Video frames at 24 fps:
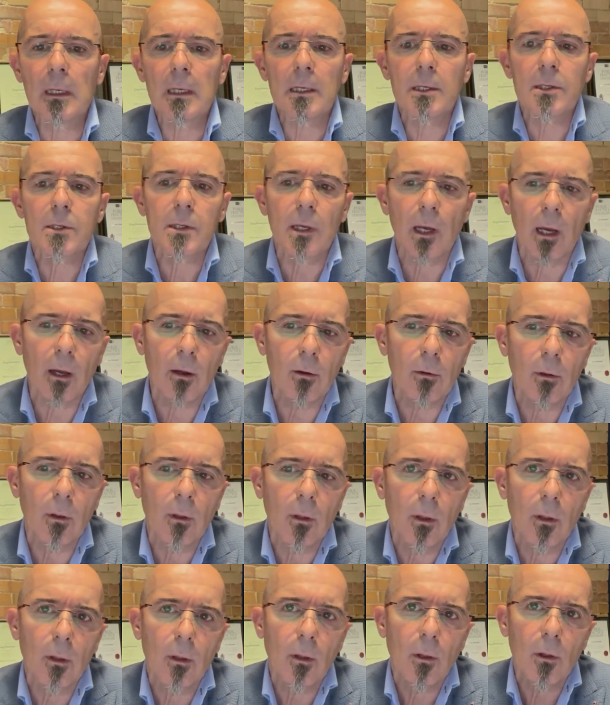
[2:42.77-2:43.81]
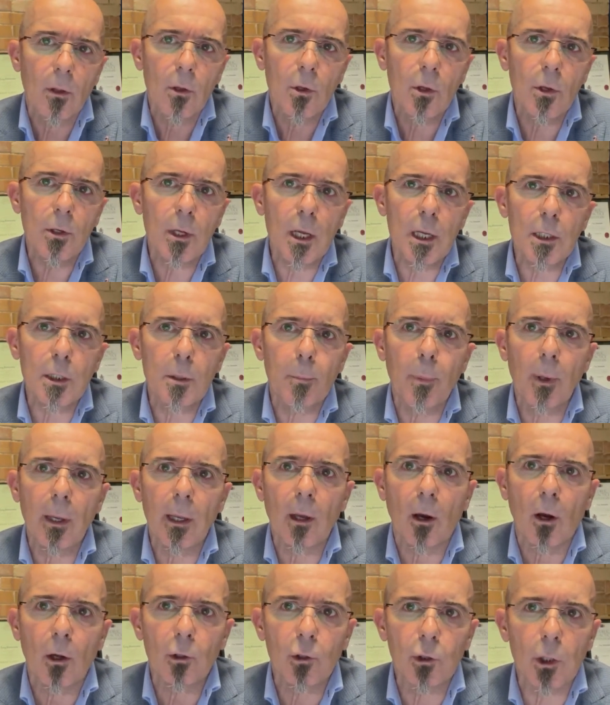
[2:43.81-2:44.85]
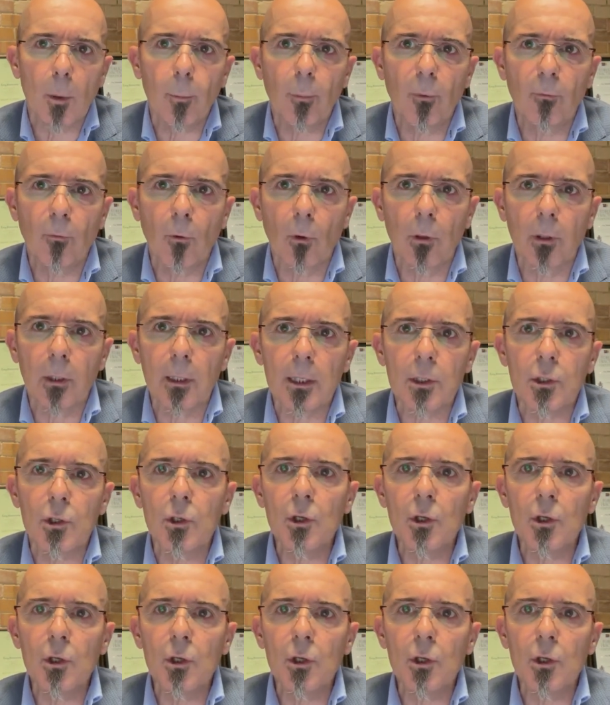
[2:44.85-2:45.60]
So you need to be on top of all this.